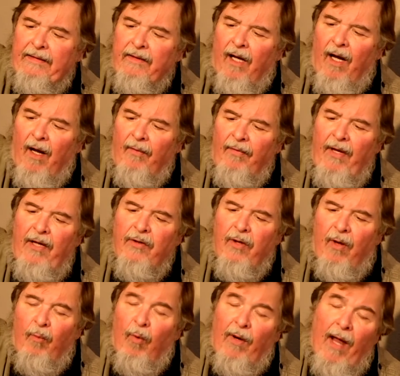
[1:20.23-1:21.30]

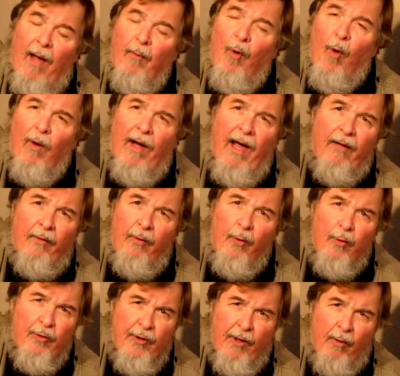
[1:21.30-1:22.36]
When I'm going out to
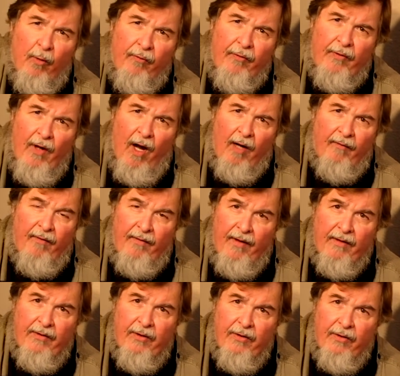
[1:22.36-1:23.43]
do general photography,
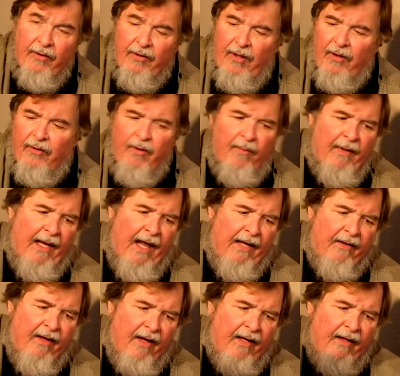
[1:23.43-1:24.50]
this is the system that I
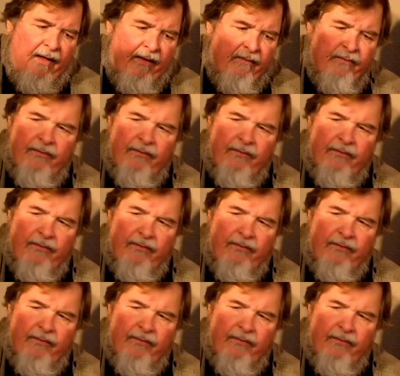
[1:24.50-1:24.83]
take.